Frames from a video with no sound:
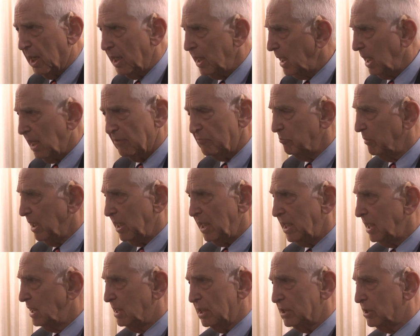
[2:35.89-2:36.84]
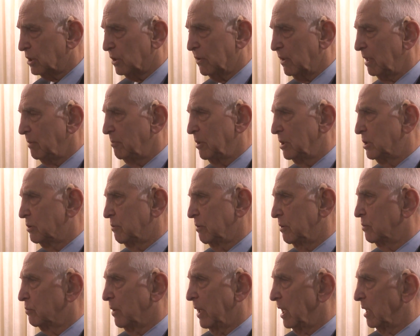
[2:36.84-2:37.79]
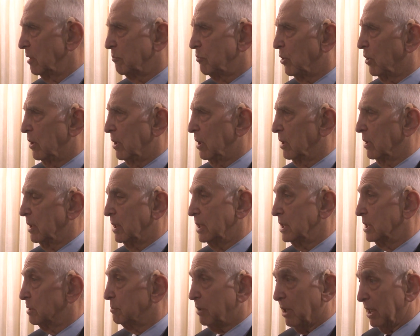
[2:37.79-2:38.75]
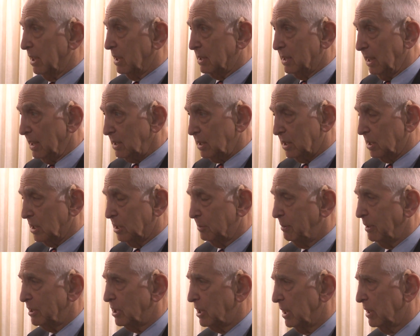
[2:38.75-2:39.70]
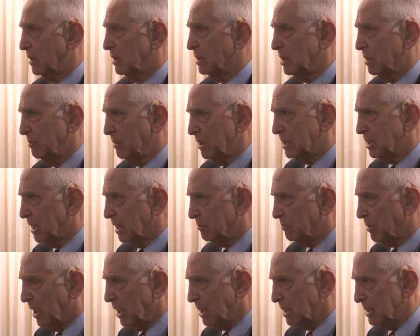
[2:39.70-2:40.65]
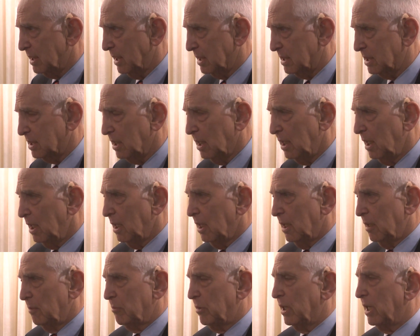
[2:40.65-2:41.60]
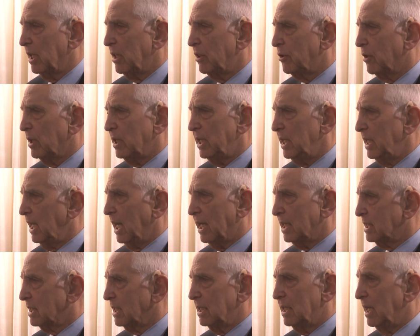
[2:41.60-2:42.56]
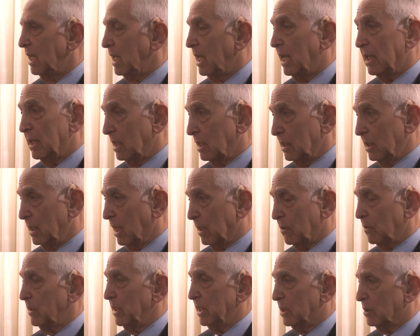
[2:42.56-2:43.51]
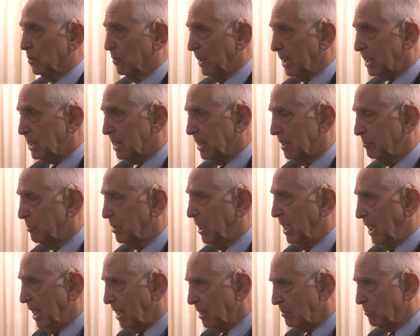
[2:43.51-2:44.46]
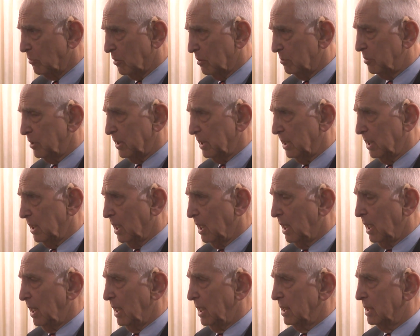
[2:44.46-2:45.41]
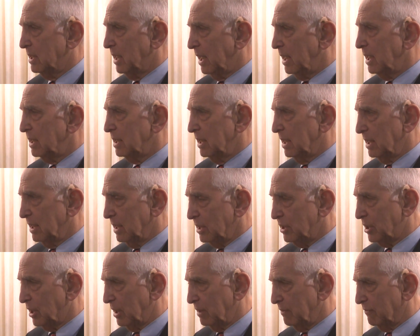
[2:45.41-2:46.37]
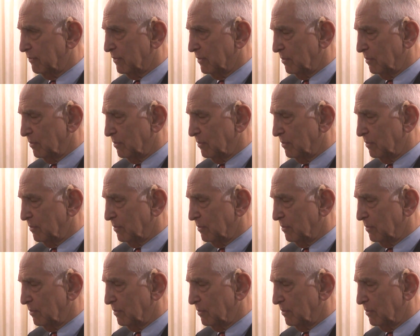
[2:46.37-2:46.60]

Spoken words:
I have many disagreements with Rand Paul on his politics, especially on domestic politics, but I thought he acted not only correctly but admirably in taking the initiative.